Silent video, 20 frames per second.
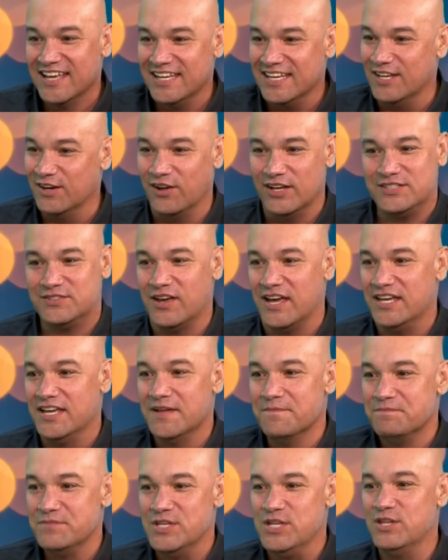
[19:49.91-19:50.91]
You know, that's why
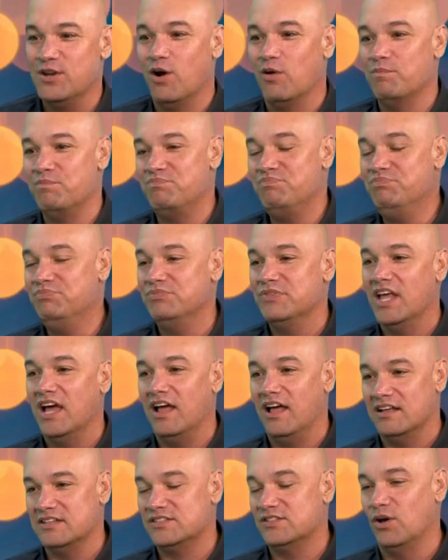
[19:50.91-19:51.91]
you don't.
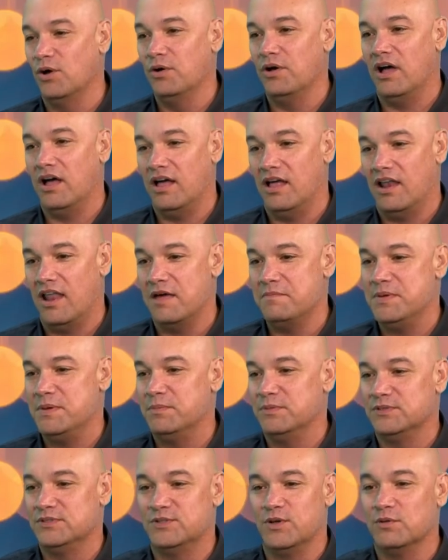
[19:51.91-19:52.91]
So a lot of
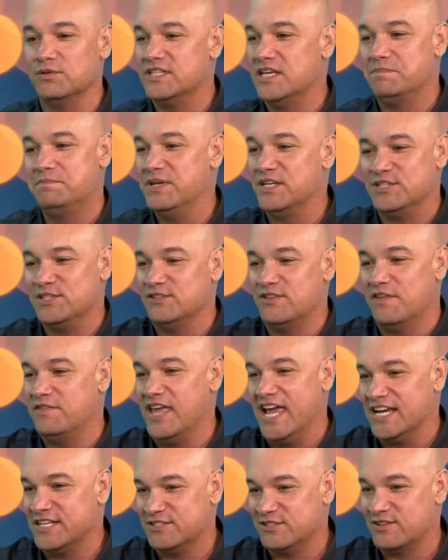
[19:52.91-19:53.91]
people don't take pictures of
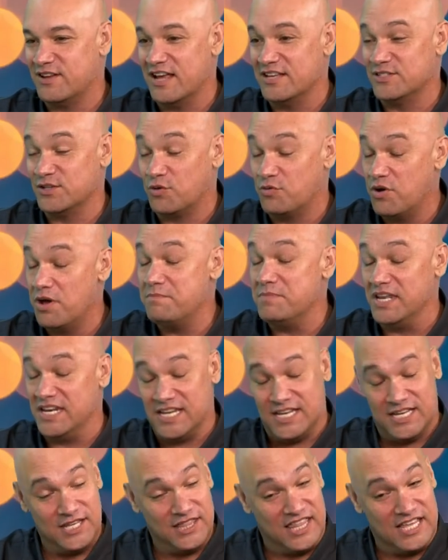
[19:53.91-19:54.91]
the exercise
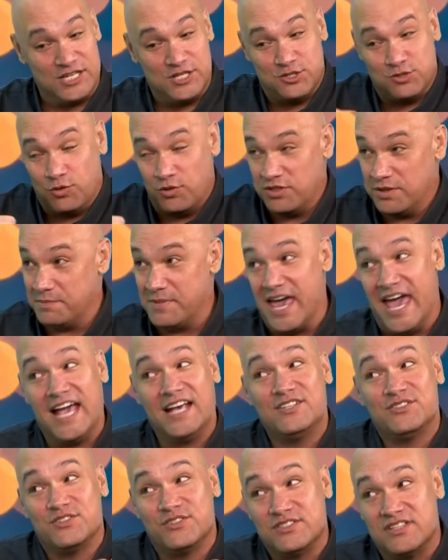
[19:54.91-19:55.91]
equipment. They show them
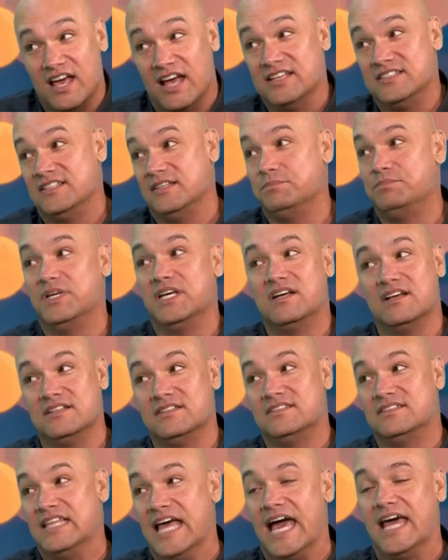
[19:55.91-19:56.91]
exercising
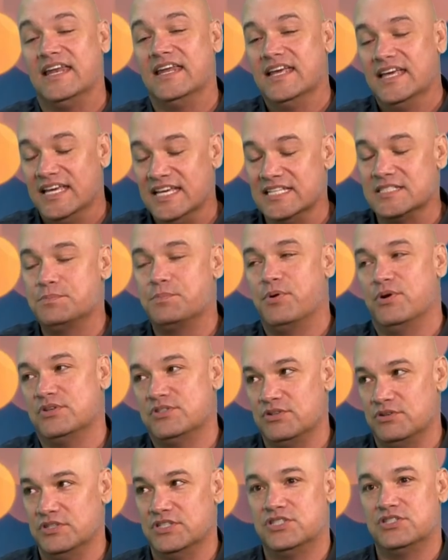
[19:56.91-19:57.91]
because that is
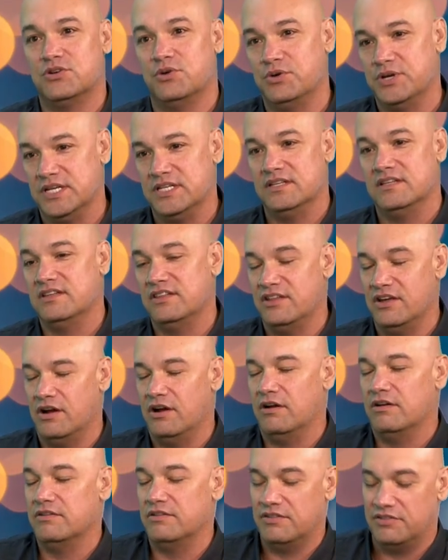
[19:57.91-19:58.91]
personal, showing yeah.
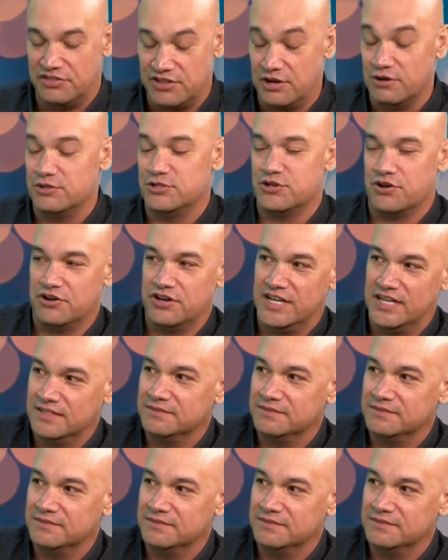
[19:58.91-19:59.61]
their their journey.